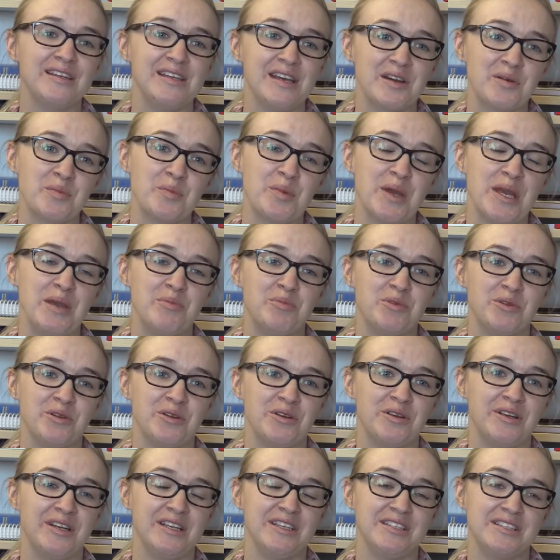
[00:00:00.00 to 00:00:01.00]
young people
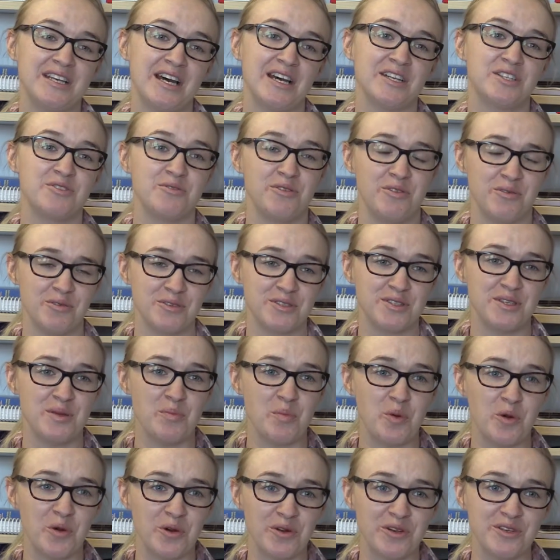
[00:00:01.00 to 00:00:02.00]
are in touch with what's
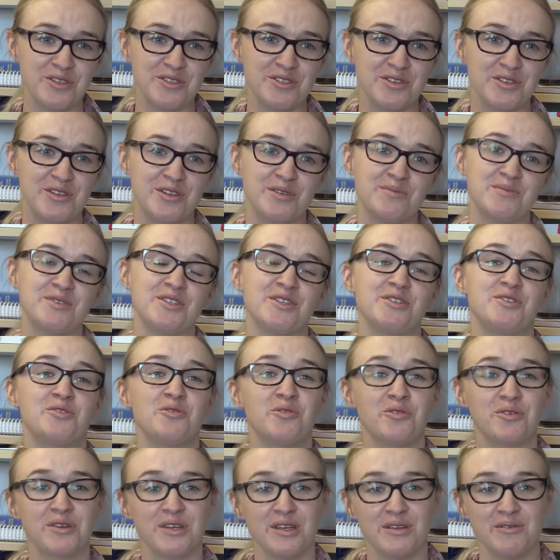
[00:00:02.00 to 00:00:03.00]
important to them, so
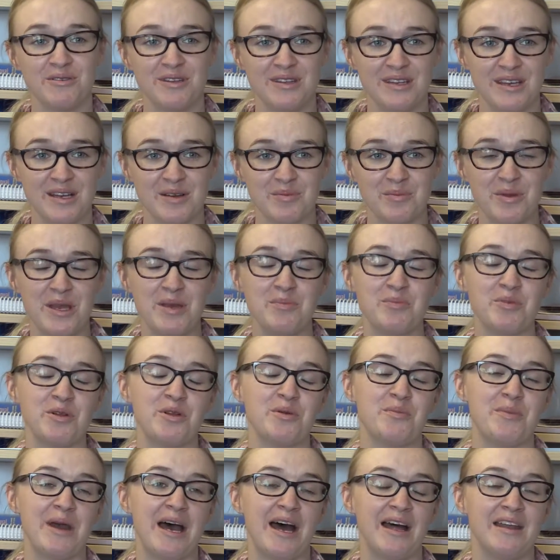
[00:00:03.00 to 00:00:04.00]
talking with young people
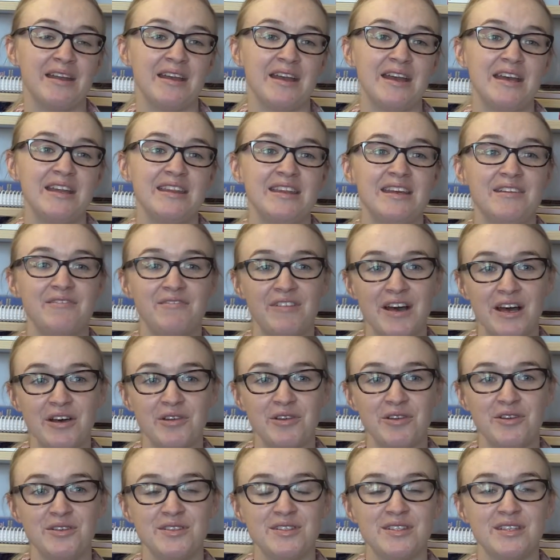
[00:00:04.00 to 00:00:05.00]
about their
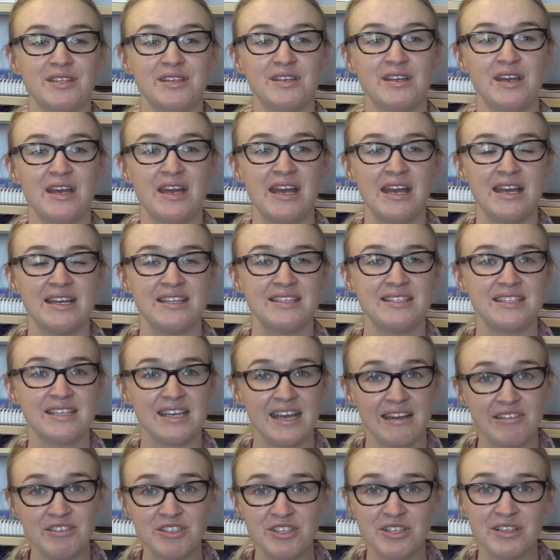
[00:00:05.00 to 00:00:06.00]
values and
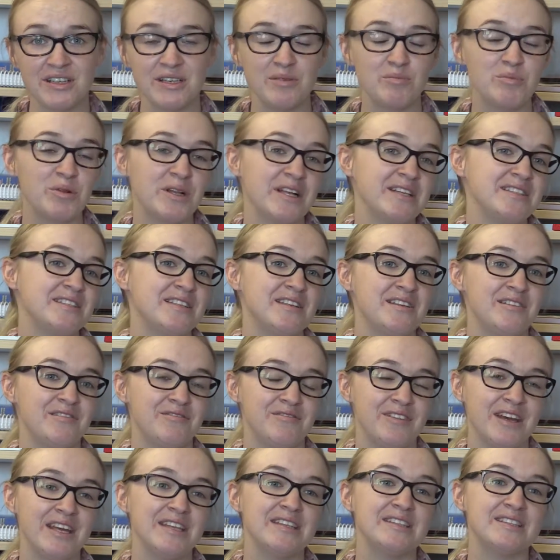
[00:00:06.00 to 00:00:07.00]
scheduling pleasant
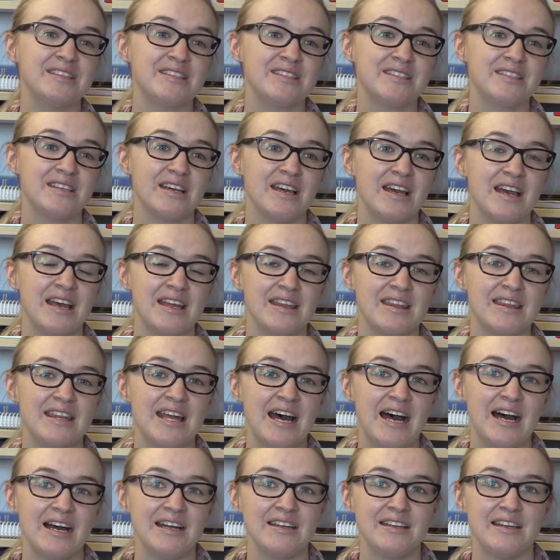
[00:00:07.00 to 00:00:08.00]
events
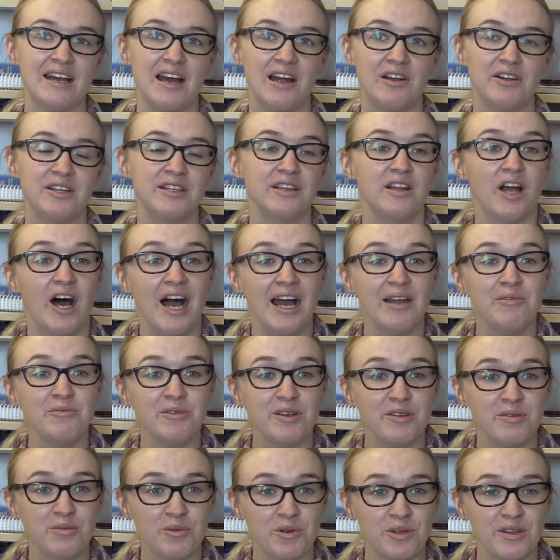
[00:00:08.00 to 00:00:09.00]
that are in line
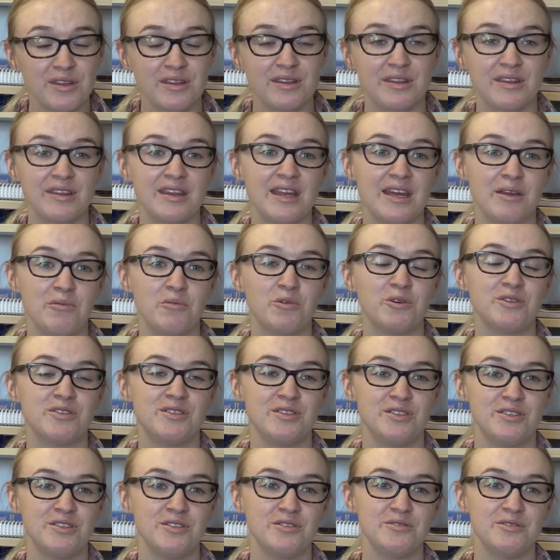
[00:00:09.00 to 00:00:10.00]
with what they want
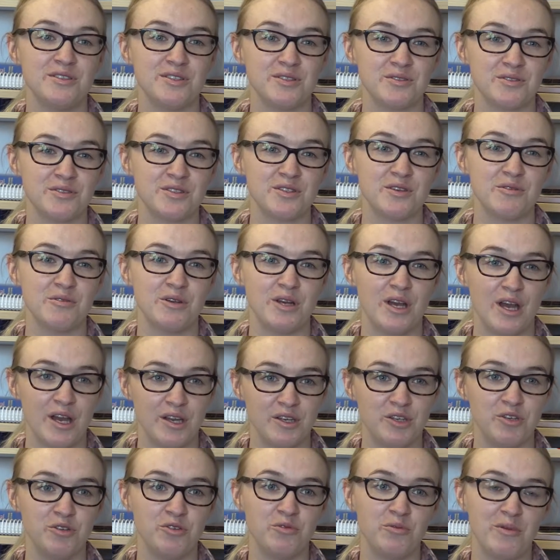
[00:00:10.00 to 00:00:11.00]
to do is also a
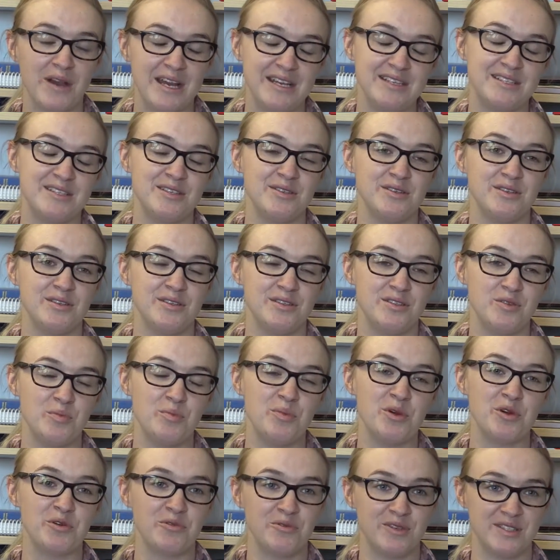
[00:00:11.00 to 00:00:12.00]
good way to
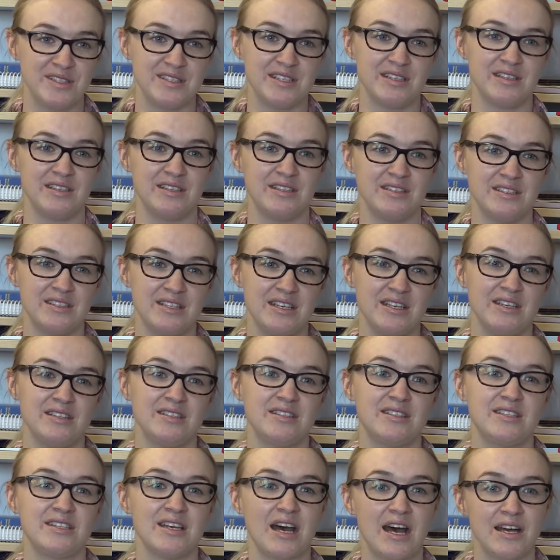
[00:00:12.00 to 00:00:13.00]
build resiliency and
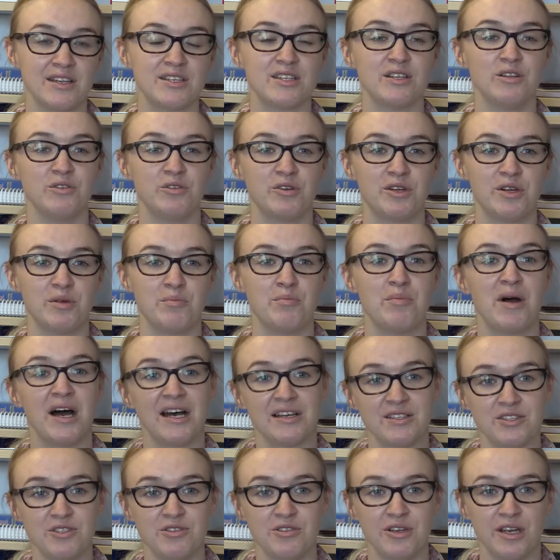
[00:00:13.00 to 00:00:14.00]
start to look at
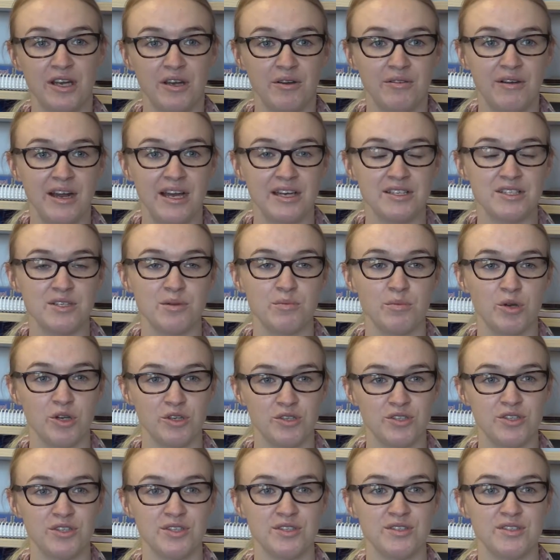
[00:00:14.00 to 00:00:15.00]
mastery around
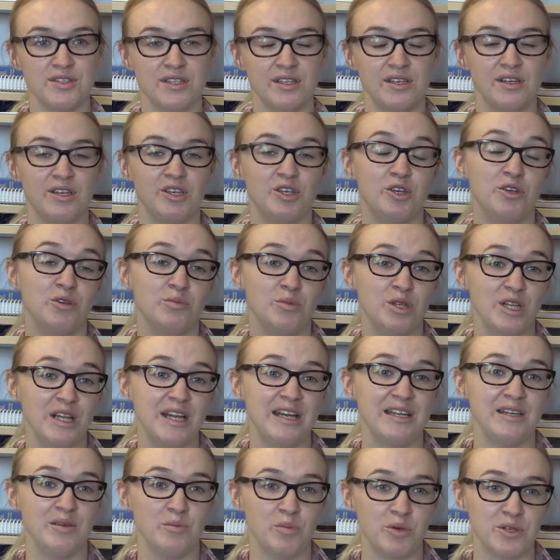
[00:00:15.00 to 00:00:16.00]
emotions and
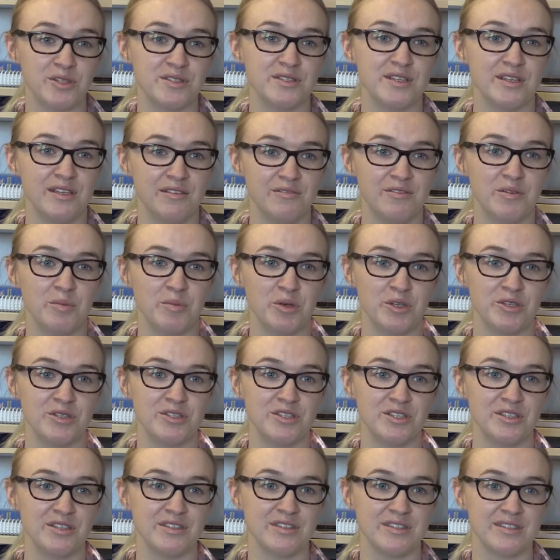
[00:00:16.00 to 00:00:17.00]
accumulating positive
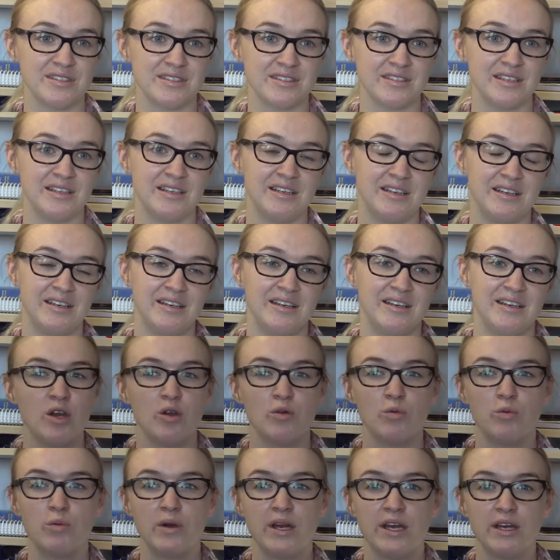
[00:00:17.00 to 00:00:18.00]
emotions.
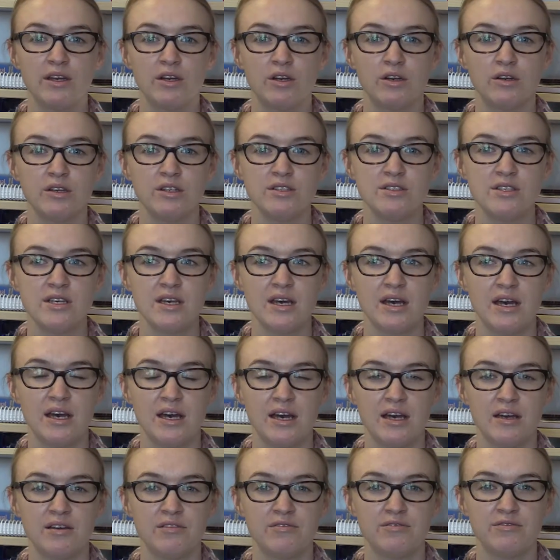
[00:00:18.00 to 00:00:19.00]
We're going to
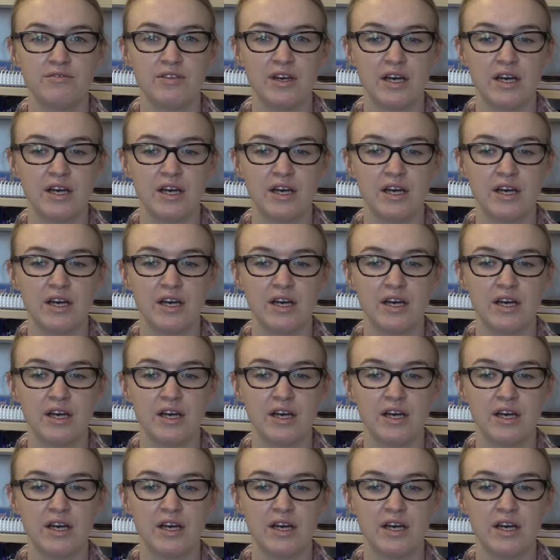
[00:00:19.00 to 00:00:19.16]
have